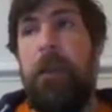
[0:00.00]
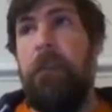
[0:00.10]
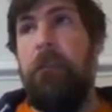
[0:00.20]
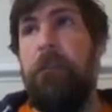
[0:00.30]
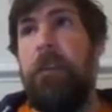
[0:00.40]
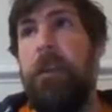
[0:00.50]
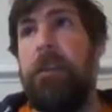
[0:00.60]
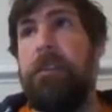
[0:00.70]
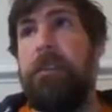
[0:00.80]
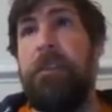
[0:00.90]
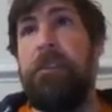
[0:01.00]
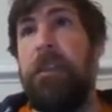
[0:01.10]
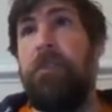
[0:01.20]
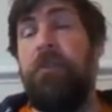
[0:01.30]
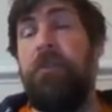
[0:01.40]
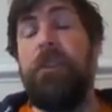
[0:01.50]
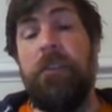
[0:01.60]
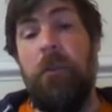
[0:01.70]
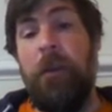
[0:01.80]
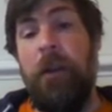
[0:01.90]
If the United States is not doing
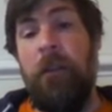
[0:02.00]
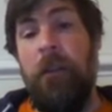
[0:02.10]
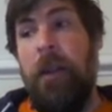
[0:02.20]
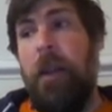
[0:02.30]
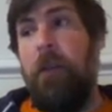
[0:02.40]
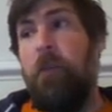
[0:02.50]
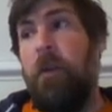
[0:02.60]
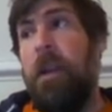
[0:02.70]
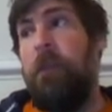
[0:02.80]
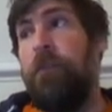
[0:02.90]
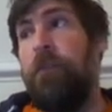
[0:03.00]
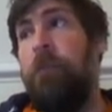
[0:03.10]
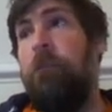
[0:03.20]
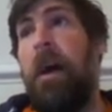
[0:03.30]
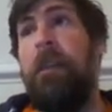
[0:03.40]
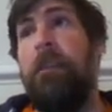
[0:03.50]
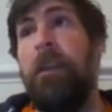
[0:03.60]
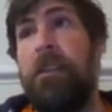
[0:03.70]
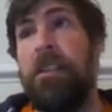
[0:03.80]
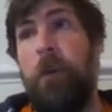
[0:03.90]
so well and we're not able to buy
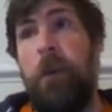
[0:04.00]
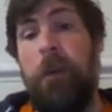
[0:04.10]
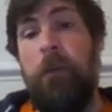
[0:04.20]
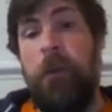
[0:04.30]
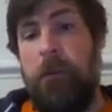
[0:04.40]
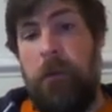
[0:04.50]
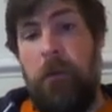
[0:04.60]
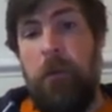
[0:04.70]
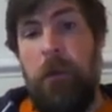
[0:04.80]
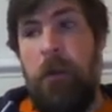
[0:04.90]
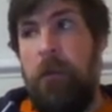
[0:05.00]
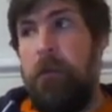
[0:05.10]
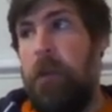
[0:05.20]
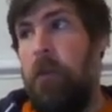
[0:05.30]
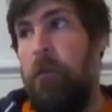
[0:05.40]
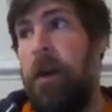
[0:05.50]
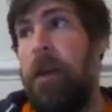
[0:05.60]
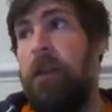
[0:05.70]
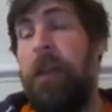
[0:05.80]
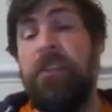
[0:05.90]
things the way we want to, then we're
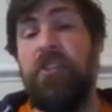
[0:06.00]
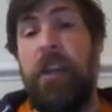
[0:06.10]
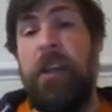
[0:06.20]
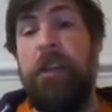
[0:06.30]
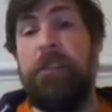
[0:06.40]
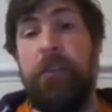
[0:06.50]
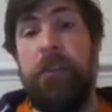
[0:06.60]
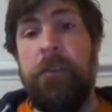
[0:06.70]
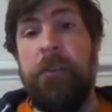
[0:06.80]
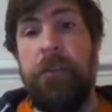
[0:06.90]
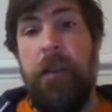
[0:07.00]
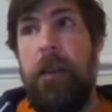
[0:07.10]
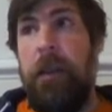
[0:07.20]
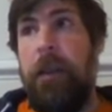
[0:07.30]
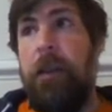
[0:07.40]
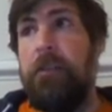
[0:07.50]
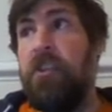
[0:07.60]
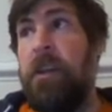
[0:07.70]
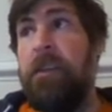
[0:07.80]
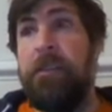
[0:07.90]
buying less Chinese goods and
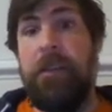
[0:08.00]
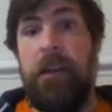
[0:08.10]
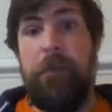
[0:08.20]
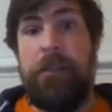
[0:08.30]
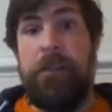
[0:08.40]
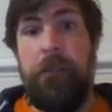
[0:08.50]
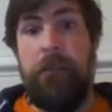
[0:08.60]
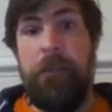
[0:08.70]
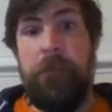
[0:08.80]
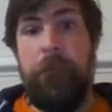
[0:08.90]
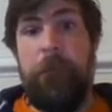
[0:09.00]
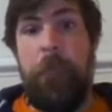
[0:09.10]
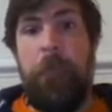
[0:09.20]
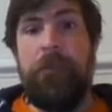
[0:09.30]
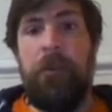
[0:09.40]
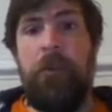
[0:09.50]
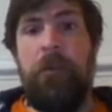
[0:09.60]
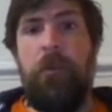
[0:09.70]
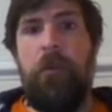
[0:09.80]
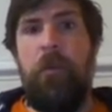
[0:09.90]
China's economy suffers.
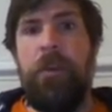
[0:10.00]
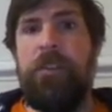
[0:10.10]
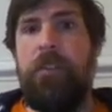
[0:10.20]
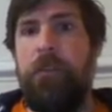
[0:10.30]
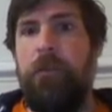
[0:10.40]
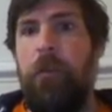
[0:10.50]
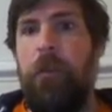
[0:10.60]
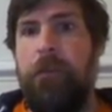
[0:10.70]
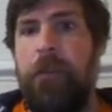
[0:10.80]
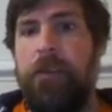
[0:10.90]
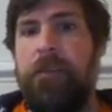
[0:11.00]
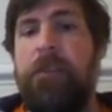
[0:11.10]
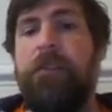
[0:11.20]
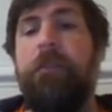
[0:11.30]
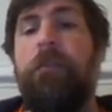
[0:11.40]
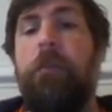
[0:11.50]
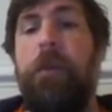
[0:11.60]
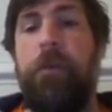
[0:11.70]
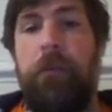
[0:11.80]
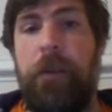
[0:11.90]
So, what's good for one of us is good for
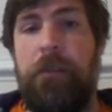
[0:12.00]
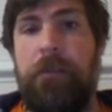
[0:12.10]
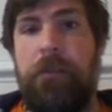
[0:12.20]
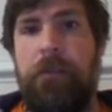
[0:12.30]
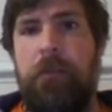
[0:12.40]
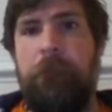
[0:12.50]
both of us.